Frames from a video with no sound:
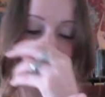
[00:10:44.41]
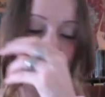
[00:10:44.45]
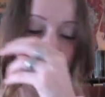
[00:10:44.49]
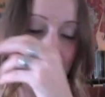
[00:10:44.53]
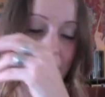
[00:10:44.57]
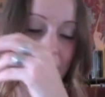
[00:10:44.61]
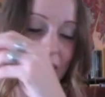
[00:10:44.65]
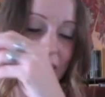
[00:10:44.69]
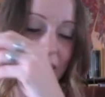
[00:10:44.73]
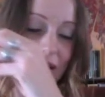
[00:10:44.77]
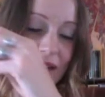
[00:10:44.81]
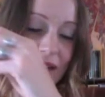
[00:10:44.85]

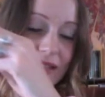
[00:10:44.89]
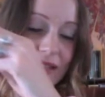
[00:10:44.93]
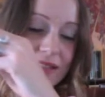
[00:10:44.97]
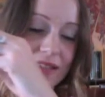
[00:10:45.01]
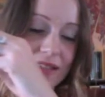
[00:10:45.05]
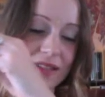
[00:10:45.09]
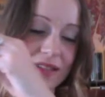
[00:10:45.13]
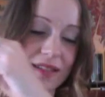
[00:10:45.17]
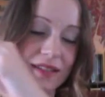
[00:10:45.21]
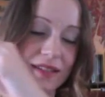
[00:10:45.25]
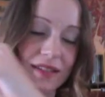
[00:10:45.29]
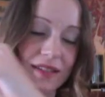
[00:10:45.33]
But
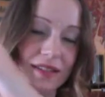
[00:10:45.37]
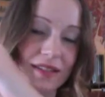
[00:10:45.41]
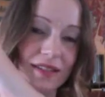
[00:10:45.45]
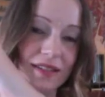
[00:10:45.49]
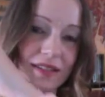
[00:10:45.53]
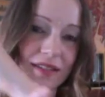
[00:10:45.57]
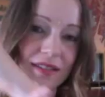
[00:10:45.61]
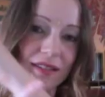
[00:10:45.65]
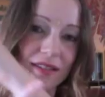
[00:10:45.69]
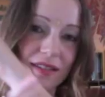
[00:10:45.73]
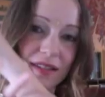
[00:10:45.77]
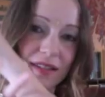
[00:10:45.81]

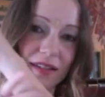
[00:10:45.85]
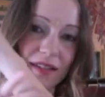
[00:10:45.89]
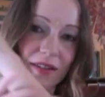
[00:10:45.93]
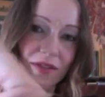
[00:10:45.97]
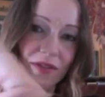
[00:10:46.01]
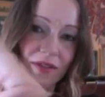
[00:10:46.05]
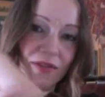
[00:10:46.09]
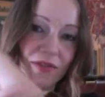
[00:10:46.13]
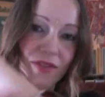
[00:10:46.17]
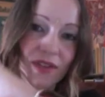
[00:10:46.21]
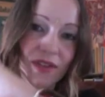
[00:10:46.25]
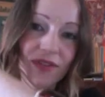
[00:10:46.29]

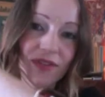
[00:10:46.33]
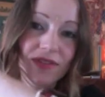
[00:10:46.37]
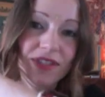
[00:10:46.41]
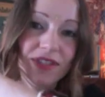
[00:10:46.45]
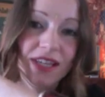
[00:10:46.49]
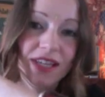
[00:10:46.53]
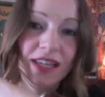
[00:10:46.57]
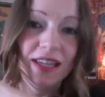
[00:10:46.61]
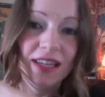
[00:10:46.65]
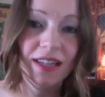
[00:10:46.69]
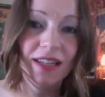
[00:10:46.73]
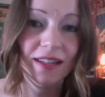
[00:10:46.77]

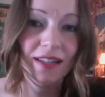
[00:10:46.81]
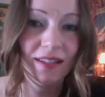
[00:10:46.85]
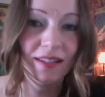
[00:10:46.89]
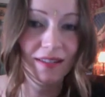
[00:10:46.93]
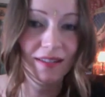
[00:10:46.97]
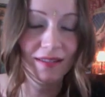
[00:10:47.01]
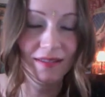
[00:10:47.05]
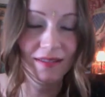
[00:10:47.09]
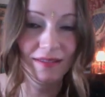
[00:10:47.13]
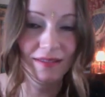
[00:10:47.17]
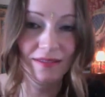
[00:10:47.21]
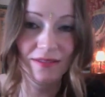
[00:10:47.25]
15
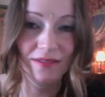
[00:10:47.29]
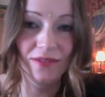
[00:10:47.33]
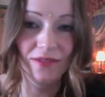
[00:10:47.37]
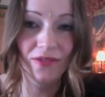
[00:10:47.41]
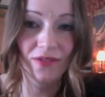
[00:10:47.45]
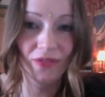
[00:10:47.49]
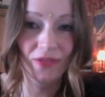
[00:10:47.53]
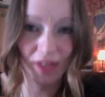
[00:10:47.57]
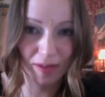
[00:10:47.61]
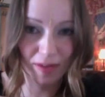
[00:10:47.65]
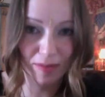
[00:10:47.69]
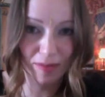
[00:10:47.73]

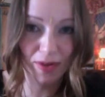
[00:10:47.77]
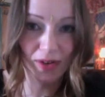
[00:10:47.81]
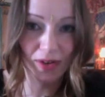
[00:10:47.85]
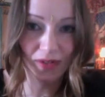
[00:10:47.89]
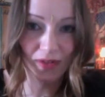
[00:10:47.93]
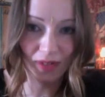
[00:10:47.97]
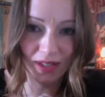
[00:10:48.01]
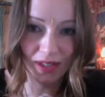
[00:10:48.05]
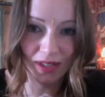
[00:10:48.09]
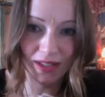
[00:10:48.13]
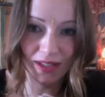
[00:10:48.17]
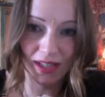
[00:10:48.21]
fit
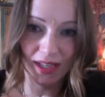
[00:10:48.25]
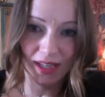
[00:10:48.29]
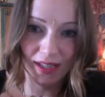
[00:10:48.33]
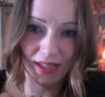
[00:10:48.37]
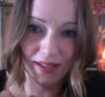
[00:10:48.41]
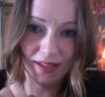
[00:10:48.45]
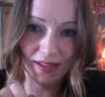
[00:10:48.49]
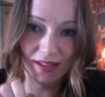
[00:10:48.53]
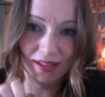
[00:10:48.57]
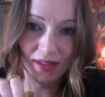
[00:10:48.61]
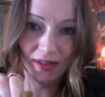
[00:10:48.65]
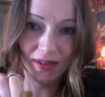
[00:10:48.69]
perfectly,
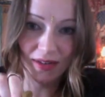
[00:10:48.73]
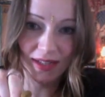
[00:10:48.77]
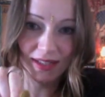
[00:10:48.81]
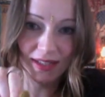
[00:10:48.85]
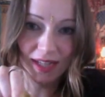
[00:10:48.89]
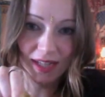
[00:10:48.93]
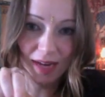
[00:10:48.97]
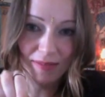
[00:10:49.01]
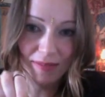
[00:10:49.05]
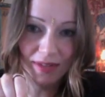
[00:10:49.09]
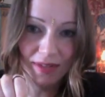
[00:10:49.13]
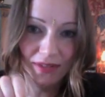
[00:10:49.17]
so I
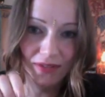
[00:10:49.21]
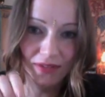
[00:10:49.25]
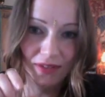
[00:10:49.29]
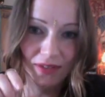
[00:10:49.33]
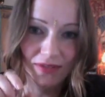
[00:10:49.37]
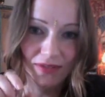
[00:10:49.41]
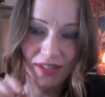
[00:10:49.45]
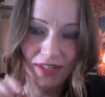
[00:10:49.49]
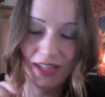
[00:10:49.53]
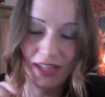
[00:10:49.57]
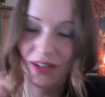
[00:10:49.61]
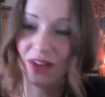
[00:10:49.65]
stopped at
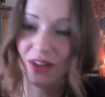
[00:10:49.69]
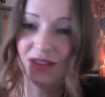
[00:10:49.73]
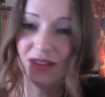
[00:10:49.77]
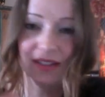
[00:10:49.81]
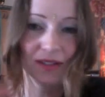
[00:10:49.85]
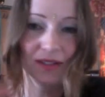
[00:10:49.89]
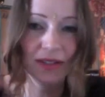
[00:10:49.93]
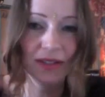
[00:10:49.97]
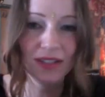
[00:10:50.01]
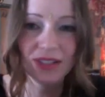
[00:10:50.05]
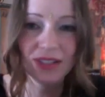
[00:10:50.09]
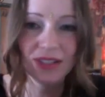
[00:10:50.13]
15.
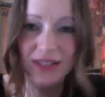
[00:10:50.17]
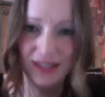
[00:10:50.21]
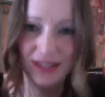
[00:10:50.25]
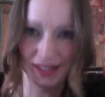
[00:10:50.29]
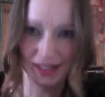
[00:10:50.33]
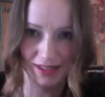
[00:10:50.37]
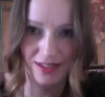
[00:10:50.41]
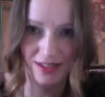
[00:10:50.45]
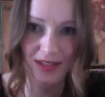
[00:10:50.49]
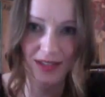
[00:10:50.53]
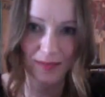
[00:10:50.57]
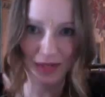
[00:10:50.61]
Also, it just
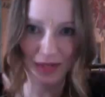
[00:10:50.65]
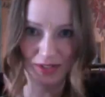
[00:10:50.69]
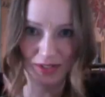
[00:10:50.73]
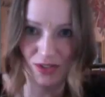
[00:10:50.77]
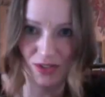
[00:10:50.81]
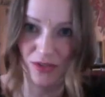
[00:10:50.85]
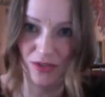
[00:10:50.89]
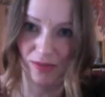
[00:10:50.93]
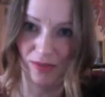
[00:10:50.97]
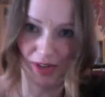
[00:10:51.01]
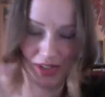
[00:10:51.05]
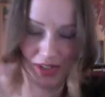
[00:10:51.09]
gets to be
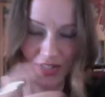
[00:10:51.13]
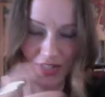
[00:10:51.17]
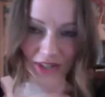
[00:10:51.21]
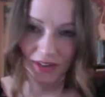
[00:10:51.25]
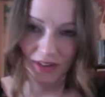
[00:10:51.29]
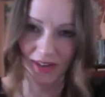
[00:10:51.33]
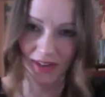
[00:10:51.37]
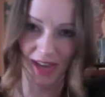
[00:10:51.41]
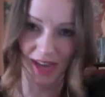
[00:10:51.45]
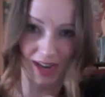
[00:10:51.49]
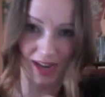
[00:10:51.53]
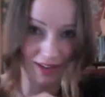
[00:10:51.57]
too much. You
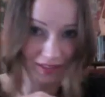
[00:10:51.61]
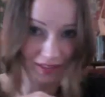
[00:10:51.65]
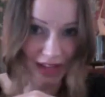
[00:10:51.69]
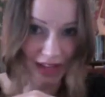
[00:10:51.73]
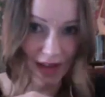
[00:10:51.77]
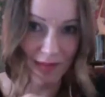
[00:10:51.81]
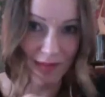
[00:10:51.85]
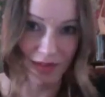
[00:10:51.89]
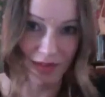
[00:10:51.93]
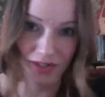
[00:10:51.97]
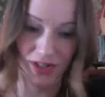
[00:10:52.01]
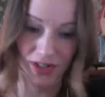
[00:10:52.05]
know, I had a
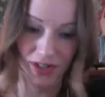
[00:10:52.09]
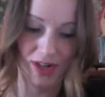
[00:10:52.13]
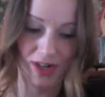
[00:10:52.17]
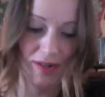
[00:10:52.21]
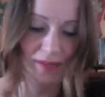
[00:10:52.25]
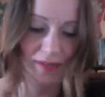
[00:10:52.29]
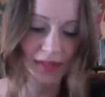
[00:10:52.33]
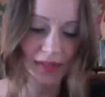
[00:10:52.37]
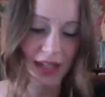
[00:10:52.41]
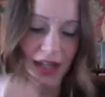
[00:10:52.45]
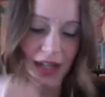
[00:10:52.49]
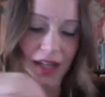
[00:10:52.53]
lot more
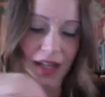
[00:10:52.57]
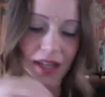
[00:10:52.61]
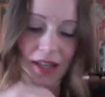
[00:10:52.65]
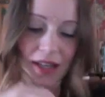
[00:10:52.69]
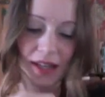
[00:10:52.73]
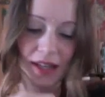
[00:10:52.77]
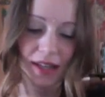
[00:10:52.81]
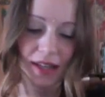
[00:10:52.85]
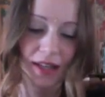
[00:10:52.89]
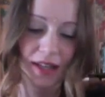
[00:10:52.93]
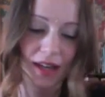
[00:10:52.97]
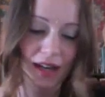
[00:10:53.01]
charms, and
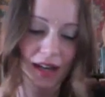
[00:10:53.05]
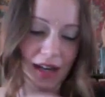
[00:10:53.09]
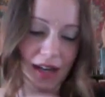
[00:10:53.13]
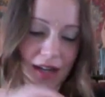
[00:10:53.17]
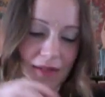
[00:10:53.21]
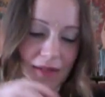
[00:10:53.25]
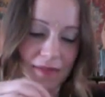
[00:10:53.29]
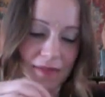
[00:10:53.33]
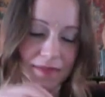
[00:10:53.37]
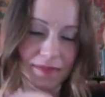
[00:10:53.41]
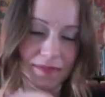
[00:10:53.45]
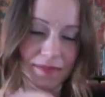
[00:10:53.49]

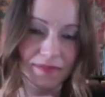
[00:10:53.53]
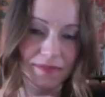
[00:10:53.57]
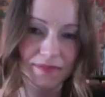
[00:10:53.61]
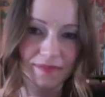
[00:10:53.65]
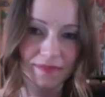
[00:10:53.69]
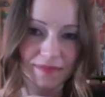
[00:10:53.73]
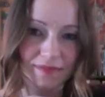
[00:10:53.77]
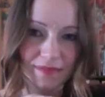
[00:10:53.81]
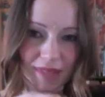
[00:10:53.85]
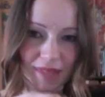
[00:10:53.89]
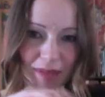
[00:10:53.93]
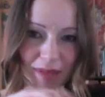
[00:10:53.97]

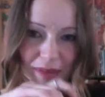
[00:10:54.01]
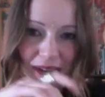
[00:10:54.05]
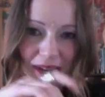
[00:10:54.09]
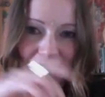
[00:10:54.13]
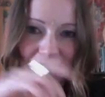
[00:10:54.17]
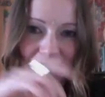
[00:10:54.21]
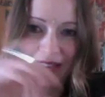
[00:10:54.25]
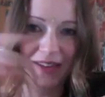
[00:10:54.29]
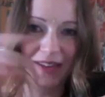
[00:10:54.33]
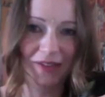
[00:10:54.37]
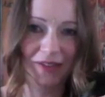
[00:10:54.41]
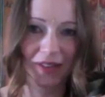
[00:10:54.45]
but I
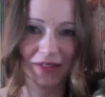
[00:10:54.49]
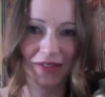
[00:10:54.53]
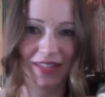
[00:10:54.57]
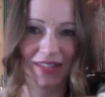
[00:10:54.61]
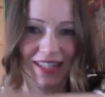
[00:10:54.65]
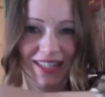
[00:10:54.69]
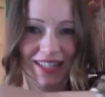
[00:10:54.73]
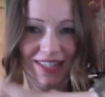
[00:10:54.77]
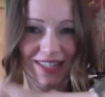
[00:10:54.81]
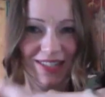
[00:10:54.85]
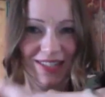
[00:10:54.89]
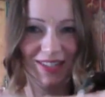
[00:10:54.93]
think
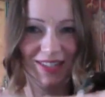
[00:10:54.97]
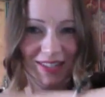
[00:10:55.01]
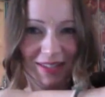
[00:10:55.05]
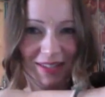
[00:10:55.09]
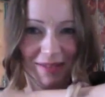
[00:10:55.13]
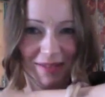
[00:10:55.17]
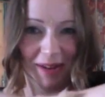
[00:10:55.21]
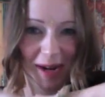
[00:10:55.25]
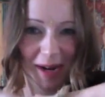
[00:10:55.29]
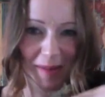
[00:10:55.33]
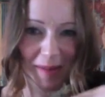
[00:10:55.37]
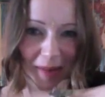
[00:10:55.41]
15 is just the
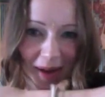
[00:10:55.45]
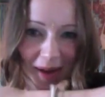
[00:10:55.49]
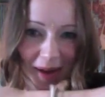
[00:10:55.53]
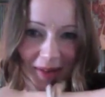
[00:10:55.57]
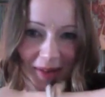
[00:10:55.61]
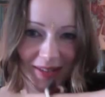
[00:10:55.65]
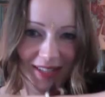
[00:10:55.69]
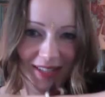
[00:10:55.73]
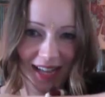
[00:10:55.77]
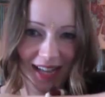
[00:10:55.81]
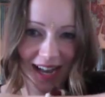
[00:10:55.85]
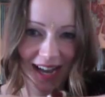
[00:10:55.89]
right
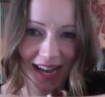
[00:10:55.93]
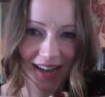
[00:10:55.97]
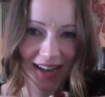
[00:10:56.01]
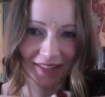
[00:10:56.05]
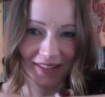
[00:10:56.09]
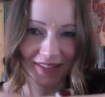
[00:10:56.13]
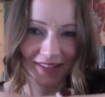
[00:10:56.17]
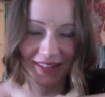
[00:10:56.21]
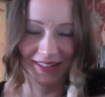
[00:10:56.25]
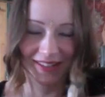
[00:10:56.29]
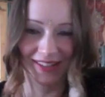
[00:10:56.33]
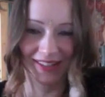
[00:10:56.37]
amount to
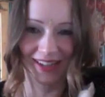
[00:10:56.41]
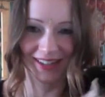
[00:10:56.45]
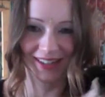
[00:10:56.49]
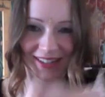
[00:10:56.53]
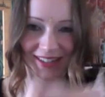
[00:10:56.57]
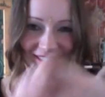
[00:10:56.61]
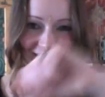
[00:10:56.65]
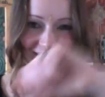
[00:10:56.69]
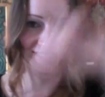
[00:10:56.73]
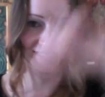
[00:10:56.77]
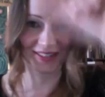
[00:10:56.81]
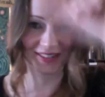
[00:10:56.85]
have your on
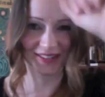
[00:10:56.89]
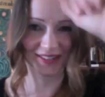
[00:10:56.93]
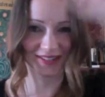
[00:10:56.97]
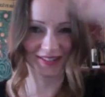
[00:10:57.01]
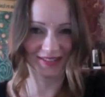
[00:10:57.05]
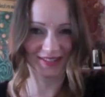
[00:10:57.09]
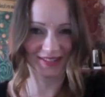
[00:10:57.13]
your little